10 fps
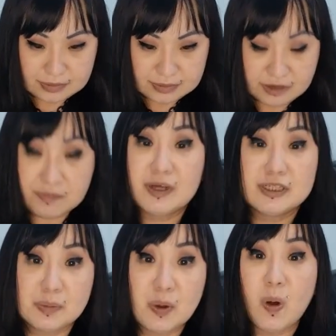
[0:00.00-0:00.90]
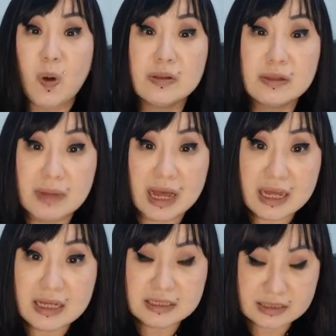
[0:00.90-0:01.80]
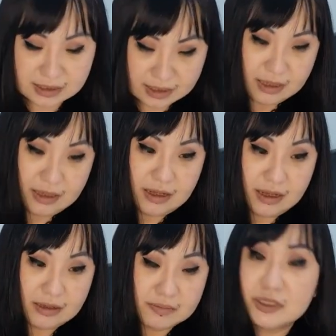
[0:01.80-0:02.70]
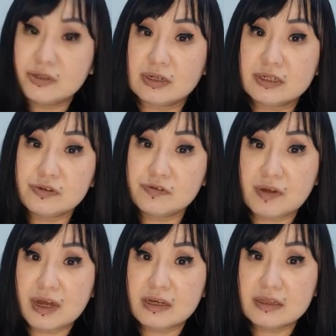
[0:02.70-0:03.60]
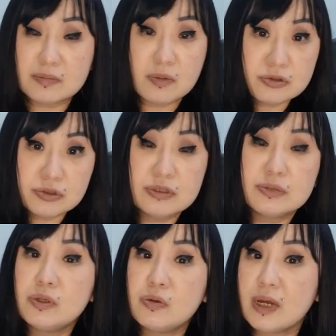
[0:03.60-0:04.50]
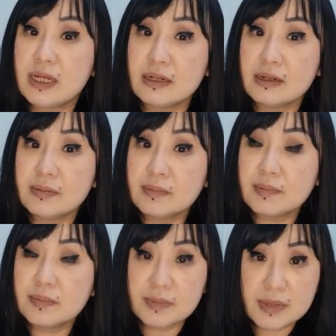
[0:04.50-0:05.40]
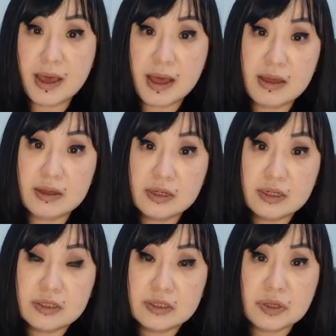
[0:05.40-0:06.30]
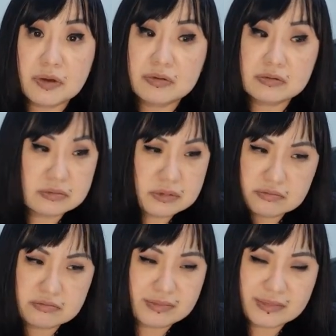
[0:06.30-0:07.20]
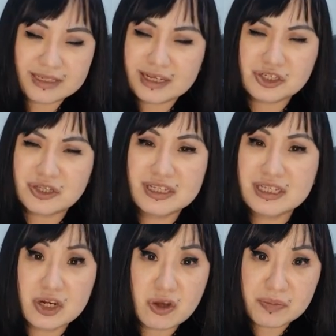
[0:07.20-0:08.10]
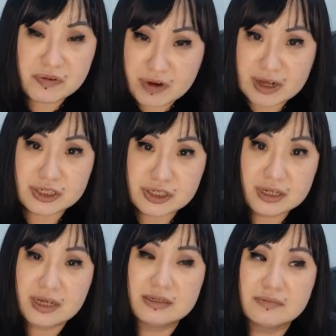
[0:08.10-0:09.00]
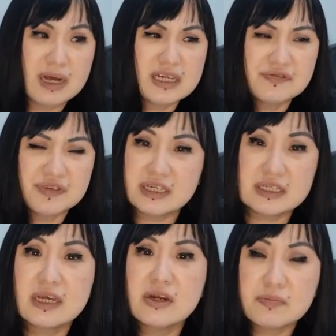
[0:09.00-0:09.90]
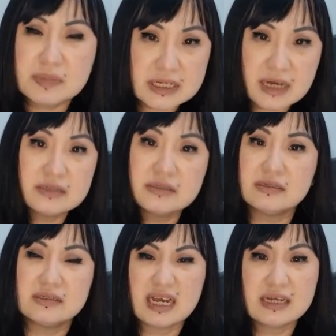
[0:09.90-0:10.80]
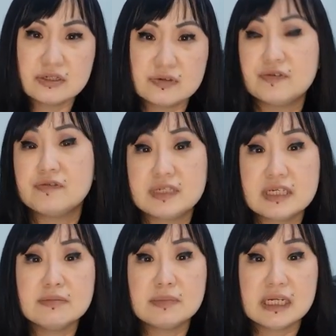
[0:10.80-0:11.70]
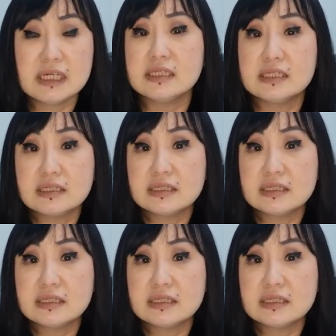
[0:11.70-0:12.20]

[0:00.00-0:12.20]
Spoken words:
If possible, all the masks, in order to find the most suitable one. Yeah, so such things cannot be rushed, and mask fittings cannot be done in 10 to 15 minutes.